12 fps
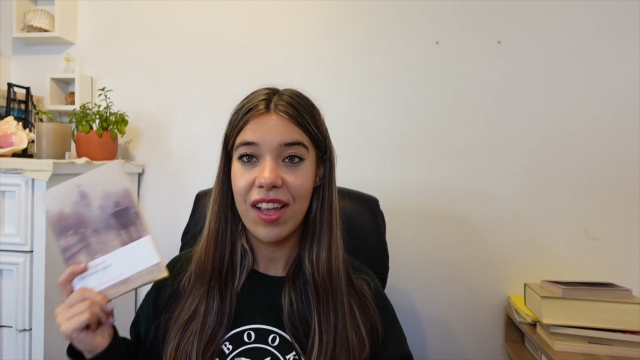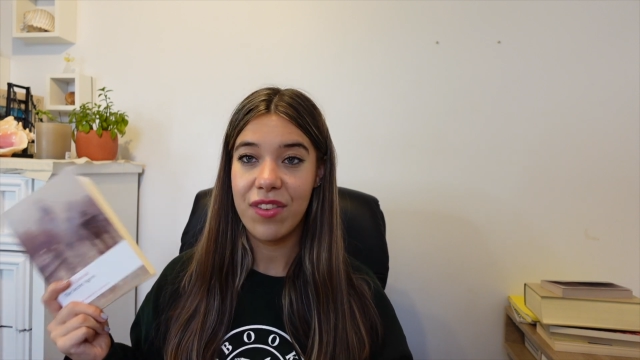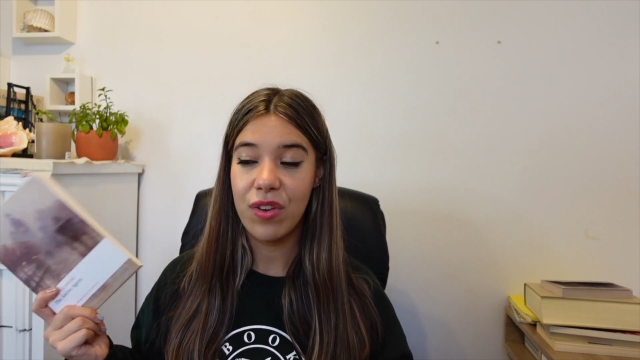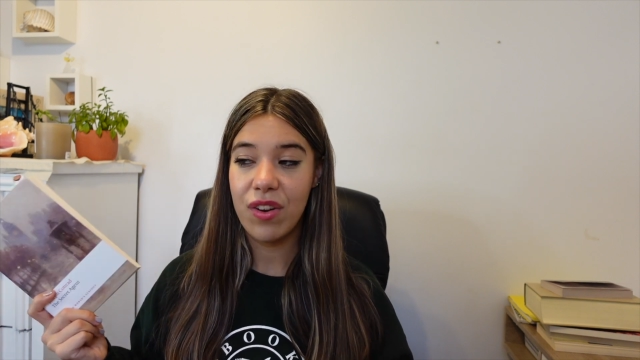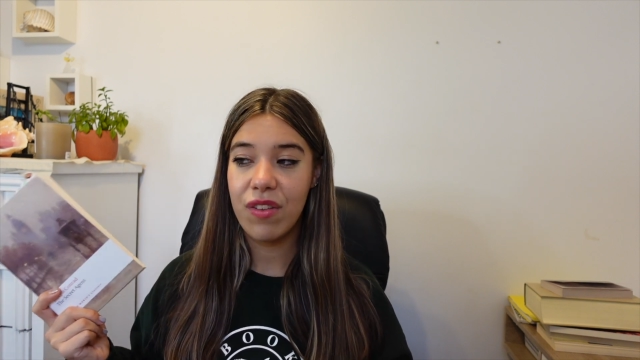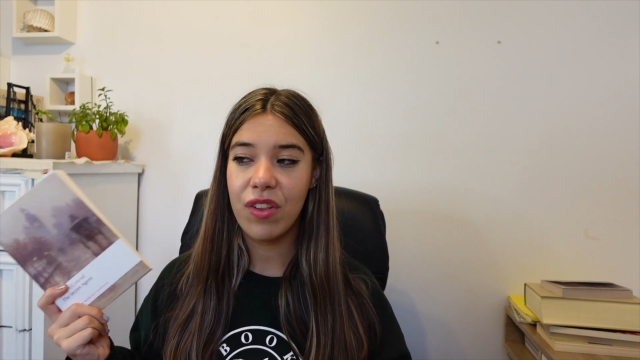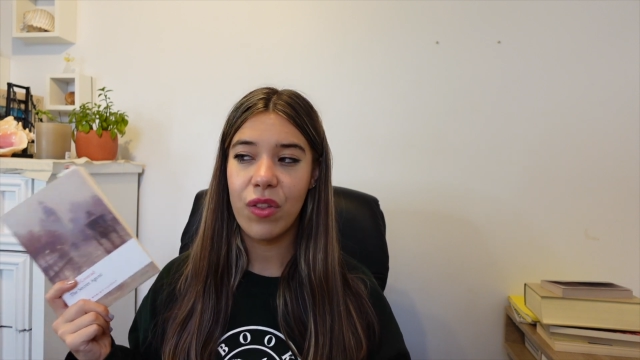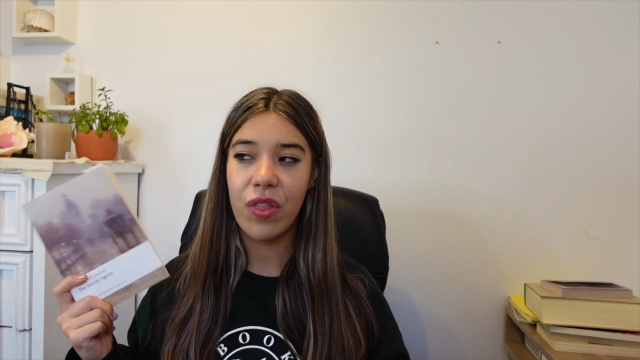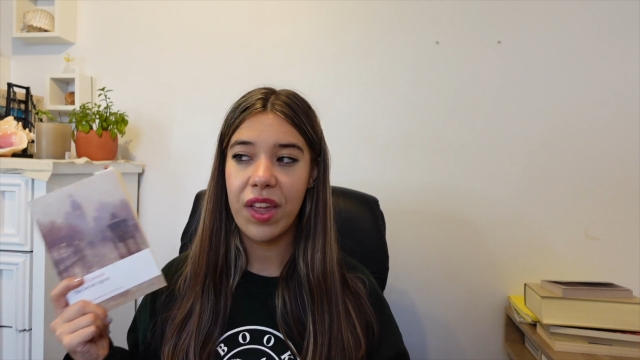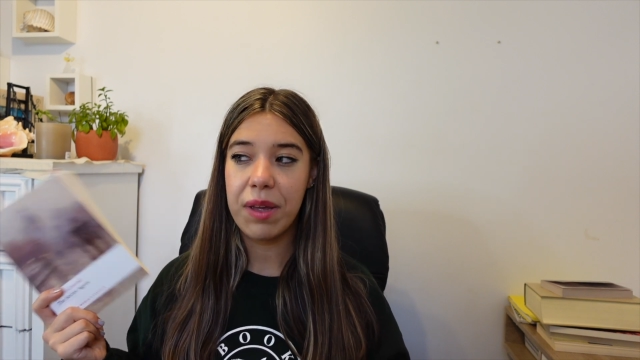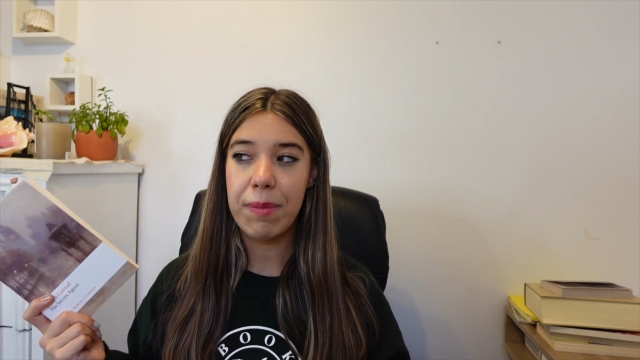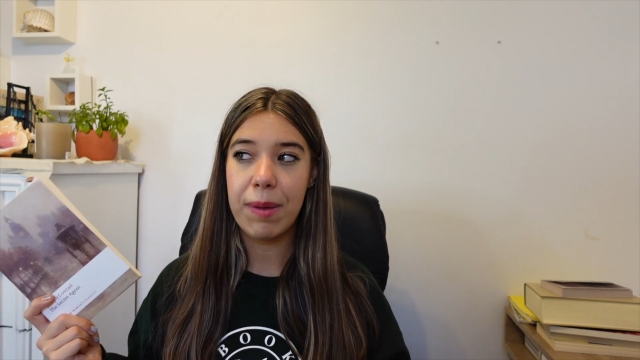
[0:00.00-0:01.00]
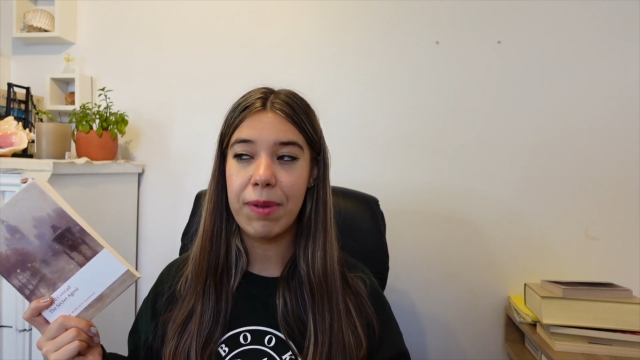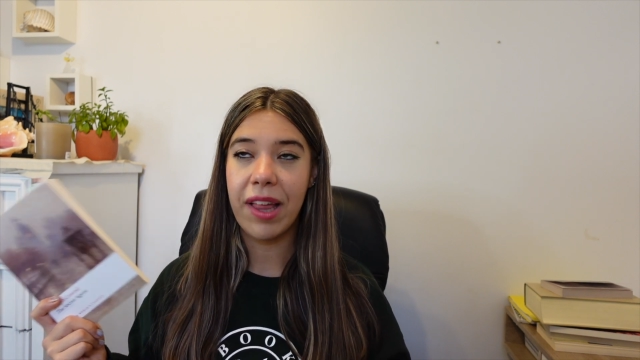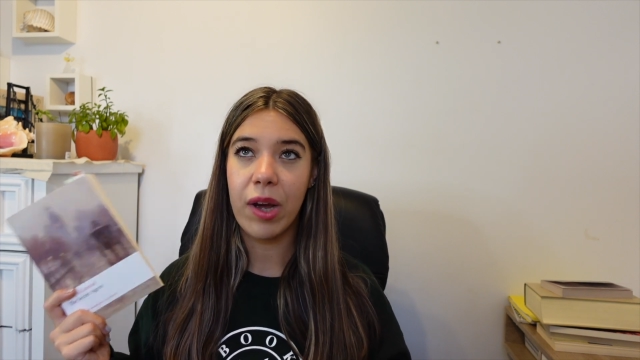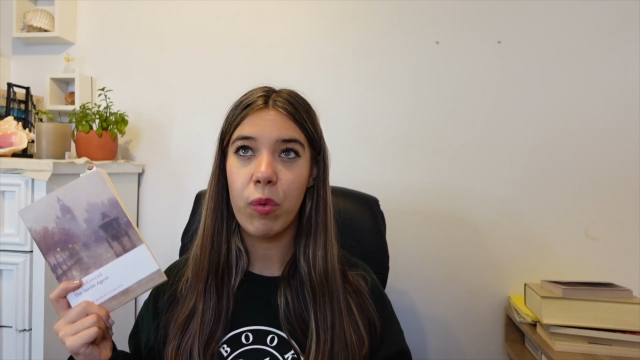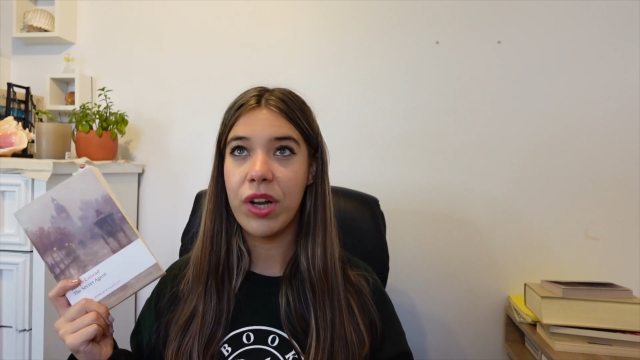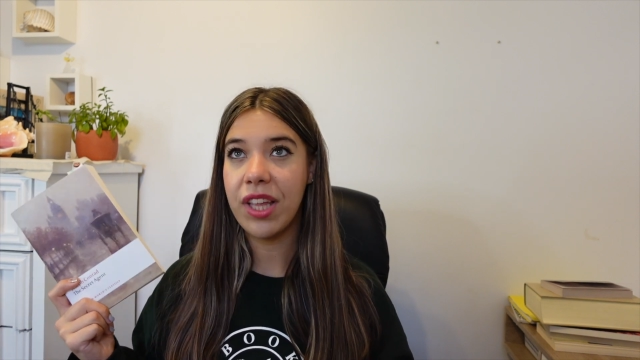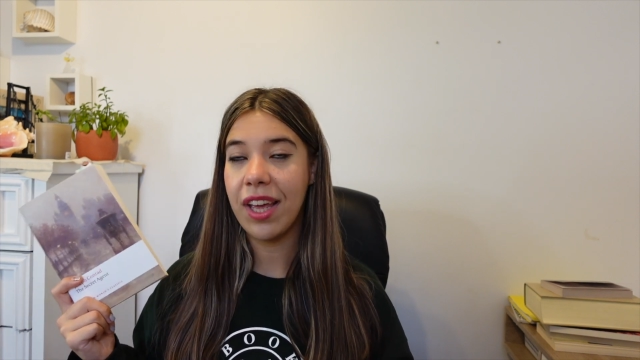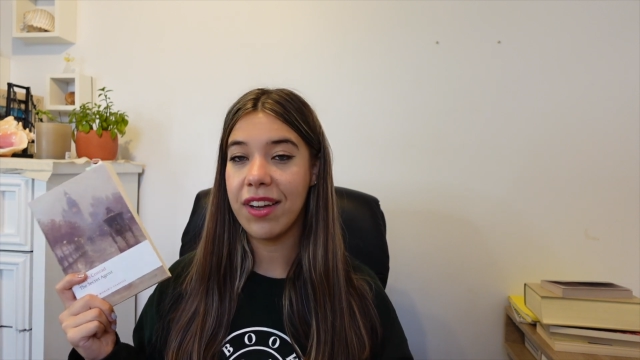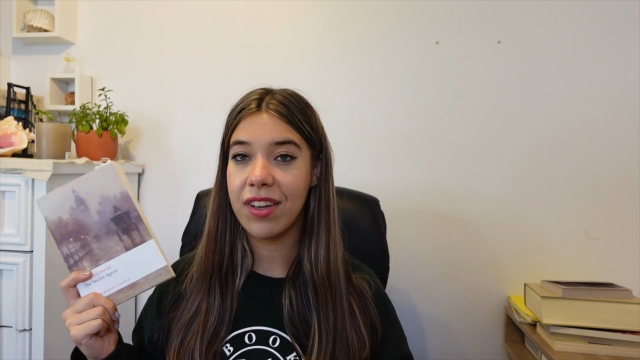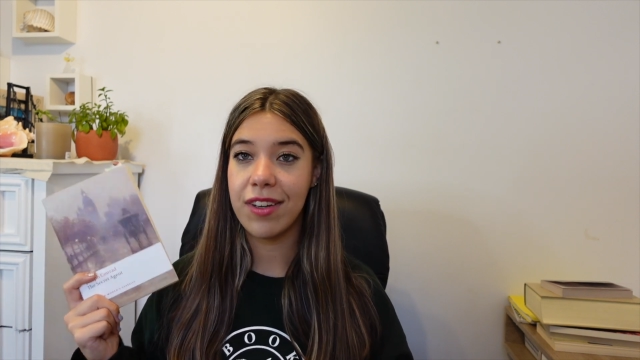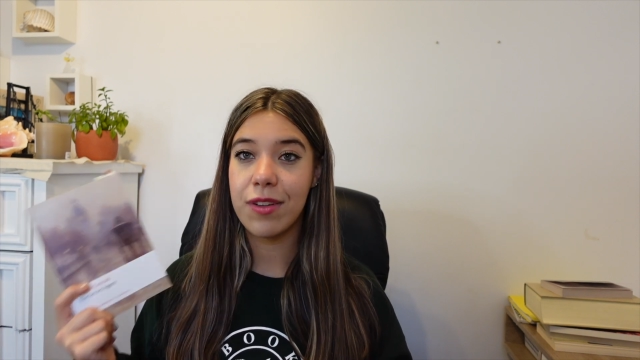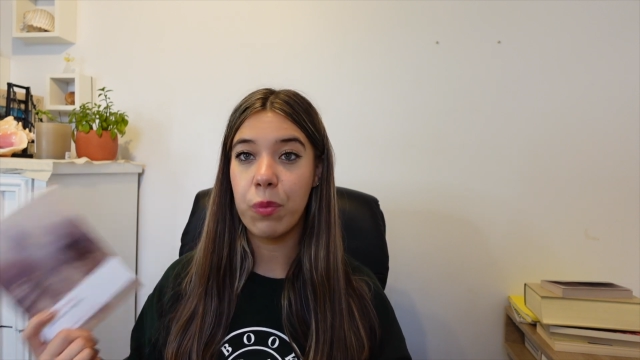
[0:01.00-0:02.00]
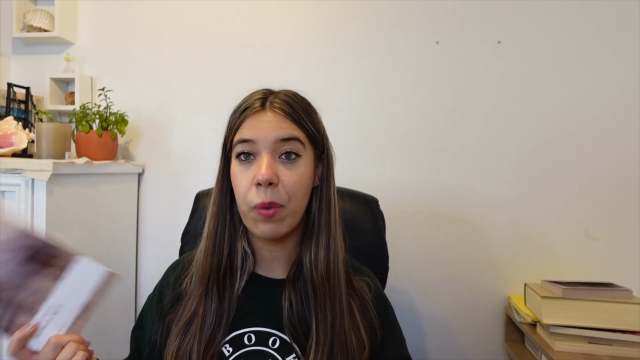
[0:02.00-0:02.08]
As soon as you think maybe like one character is